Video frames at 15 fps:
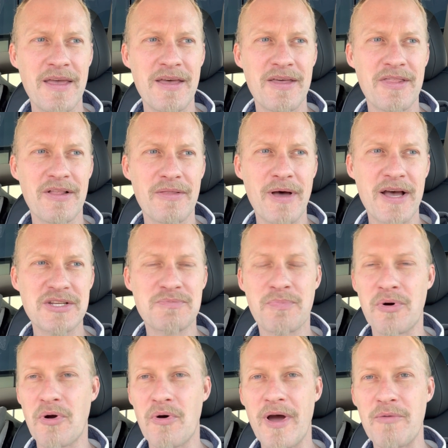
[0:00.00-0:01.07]
The last
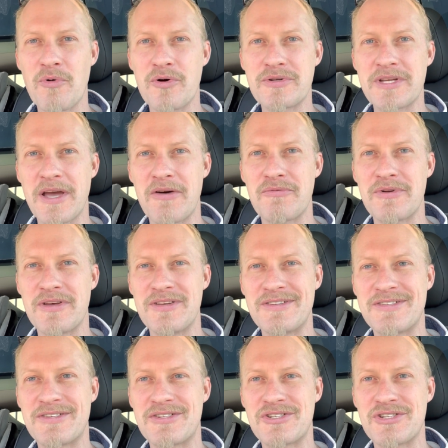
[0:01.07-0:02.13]
pro I wrote down
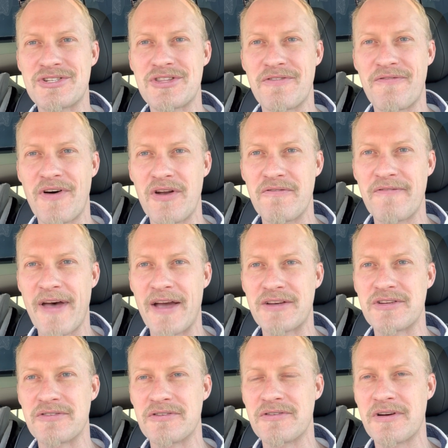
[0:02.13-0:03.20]
is just the fun
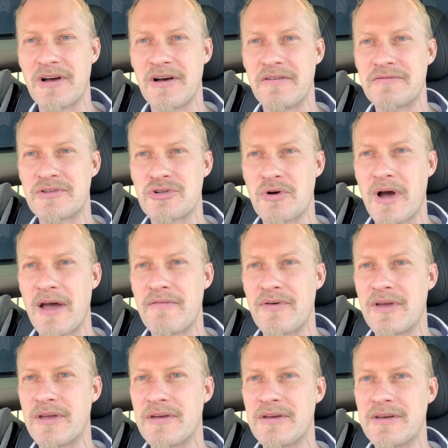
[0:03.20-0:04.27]
factor of
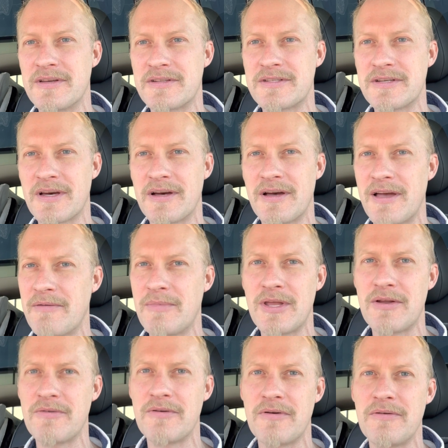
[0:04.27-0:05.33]
driving.
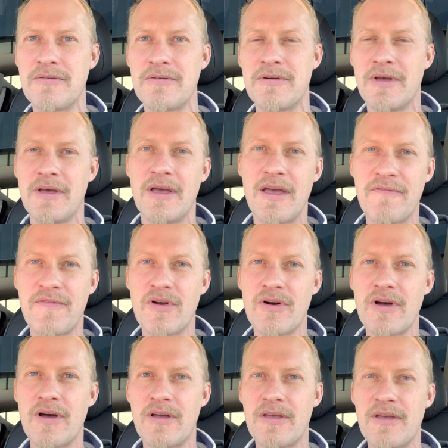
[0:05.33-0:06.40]
If
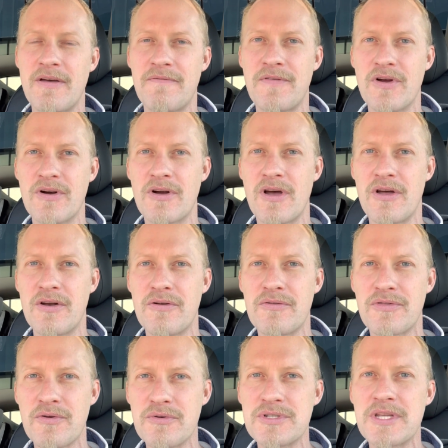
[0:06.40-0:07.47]
you're an
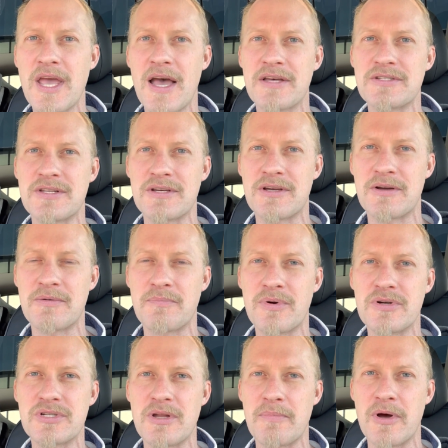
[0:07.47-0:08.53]
enthusiastic
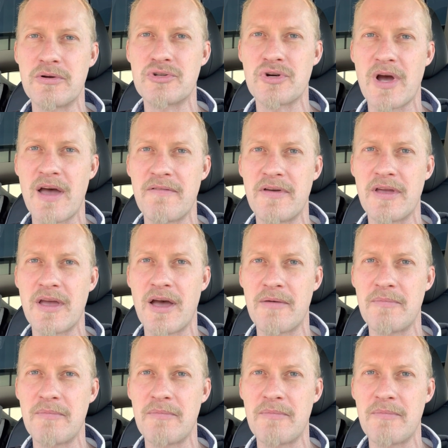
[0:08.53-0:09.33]
person about driving,